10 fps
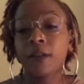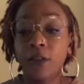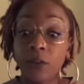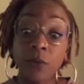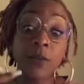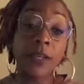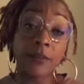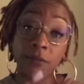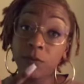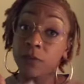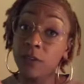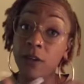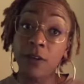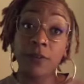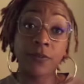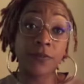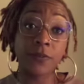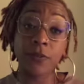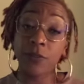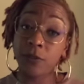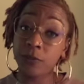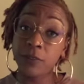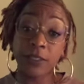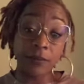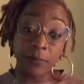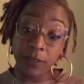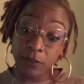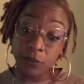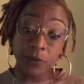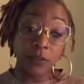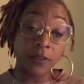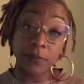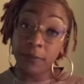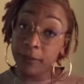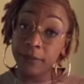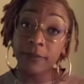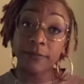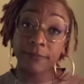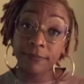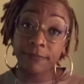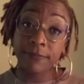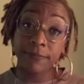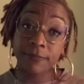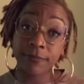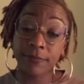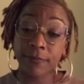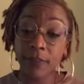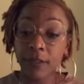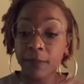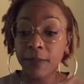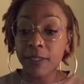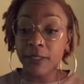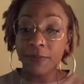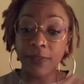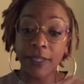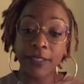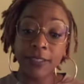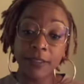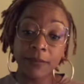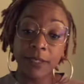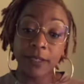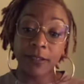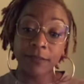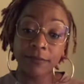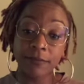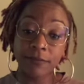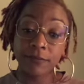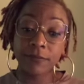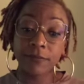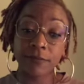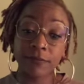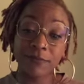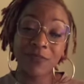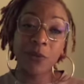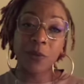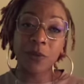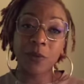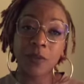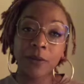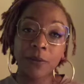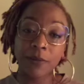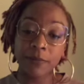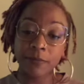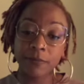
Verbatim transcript: You would have to resolve your resentment towards this person. Because I feel like deep down... you want to work with them,